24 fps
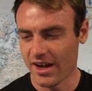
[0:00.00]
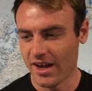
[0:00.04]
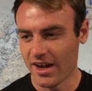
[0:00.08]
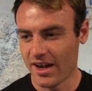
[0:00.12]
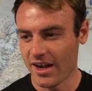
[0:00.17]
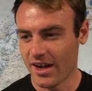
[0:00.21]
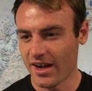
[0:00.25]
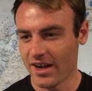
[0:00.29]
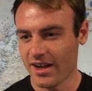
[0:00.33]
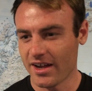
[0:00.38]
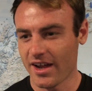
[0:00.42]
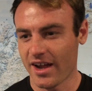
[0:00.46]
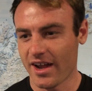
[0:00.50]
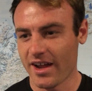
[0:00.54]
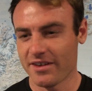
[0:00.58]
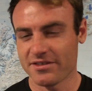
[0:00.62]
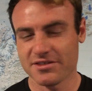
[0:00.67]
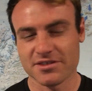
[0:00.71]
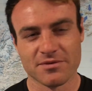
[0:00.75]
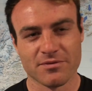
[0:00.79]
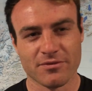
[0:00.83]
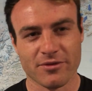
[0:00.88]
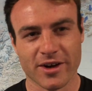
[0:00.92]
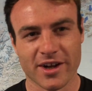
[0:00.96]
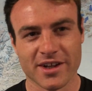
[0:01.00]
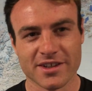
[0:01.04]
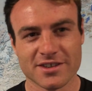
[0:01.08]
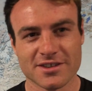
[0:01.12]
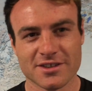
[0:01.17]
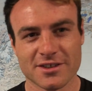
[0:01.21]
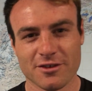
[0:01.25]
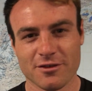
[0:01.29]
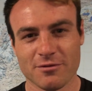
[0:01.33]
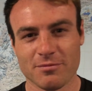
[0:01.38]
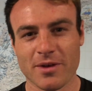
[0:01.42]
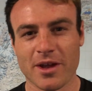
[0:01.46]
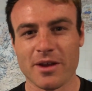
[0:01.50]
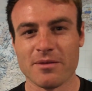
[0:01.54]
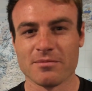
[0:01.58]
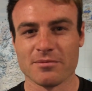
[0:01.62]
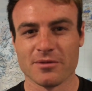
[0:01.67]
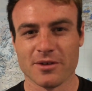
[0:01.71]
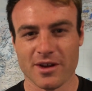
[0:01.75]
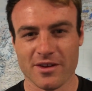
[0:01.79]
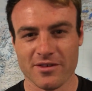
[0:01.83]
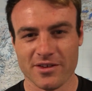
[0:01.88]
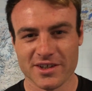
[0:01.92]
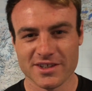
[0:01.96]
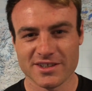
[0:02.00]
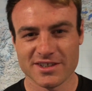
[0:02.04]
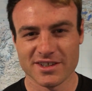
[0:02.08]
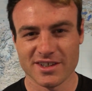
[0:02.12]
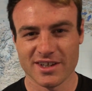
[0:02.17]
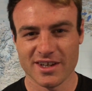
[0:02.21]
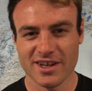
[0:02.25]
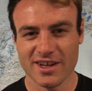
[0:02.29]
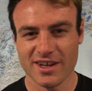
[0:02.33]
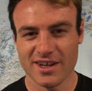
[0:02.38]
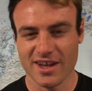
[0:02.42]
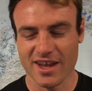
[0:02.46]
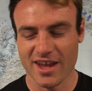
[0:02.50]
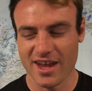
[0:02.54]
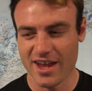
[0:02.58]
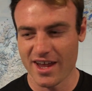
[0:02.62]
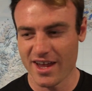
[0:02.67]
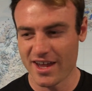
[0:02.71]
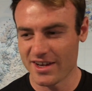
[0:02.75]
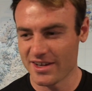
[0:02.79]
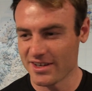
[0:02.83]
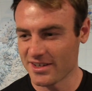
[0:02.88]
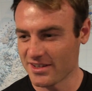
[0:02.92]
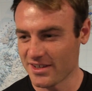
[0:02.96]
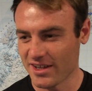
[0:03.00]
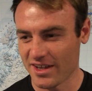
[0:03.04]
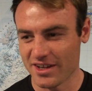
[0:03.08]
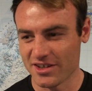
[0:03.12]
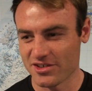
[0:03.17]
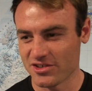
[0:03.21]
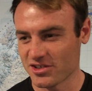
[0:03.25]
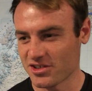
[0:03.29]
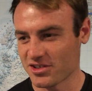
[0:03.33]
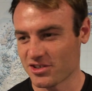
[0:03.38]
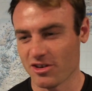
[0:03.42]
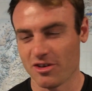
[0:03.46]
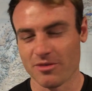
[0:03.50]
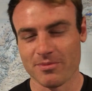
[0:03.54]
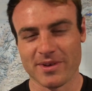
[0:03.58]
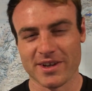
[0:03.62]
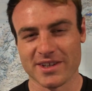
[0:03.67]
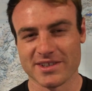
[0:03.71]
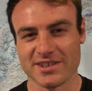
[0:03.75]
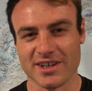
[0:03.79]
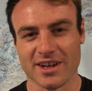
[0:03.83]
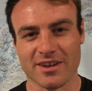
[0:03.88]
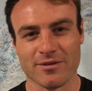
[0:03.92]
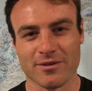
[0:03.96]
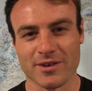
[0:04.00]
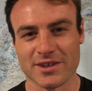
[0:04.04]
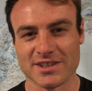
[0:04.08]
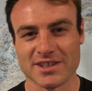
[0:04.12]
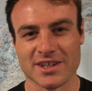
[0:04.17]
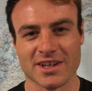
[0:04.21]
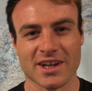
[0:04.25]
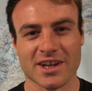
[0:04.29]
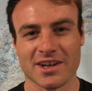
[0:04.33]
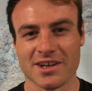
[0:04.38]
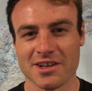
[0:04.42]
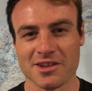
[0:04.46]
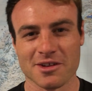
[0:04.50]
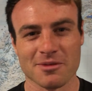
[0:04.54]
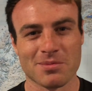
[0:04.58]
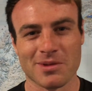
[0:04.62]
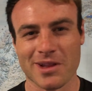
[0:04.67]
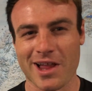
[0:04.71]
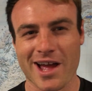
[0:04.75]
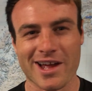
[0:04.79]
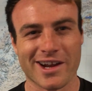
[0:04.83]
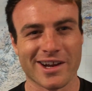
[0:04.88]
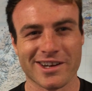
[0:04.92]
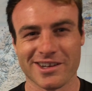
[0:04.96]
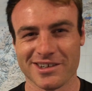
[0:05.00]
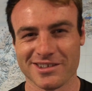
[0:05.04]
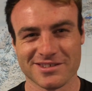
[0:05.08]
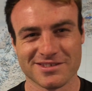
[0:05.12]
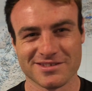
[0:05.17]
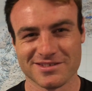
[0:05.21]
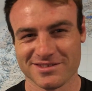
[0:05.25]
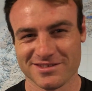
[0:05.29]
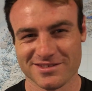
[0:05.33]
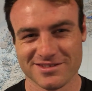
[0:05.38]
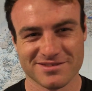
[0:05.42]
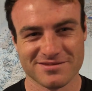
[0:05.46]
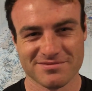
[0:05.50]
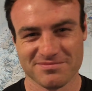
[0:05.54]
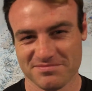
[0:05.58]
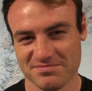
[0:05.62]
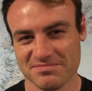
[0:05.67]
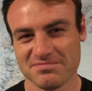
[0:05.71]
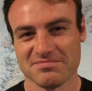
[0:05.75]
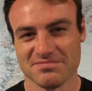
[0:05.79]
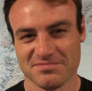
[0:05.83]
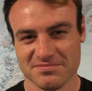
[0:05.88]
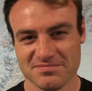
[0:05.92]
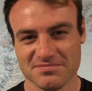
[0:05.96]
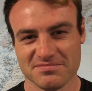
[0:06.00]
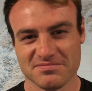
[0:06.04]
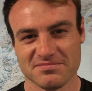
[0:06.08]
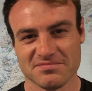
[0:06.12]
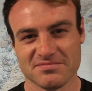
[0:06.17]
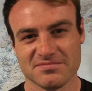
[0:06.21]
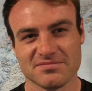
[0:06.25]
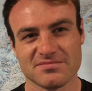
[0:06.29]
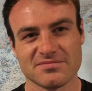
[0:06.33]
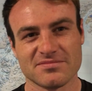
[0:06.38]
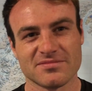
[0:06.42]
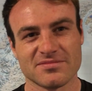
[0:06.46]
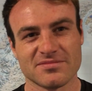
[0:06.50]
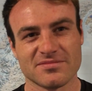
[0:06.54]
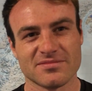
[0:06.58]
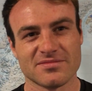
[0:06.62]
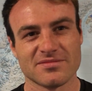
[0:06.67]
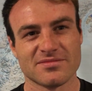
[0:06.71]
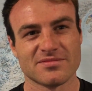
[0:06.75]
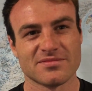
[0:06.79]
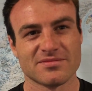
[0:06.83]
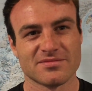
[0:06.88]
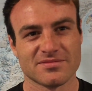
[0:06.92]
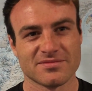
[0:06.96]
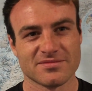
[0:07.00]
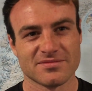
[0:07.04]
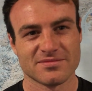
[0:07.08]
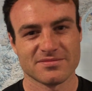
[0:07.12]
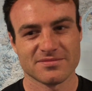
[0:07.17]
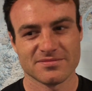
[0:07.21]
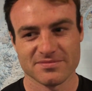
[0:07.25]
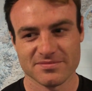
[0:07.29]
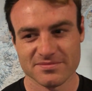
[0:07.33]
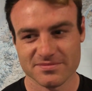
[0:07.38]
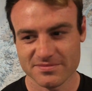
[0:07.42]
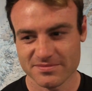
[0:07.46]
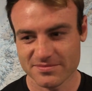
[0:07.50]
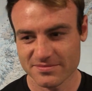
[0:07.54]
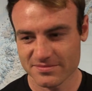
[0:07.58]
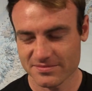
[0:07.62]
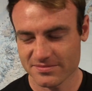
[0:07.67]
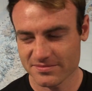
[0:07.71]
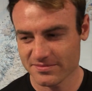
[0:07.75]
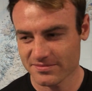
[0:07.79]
I have some friends who've been previously, and they just told me it's like visiting another planet. And what's your thoughts now that you've been?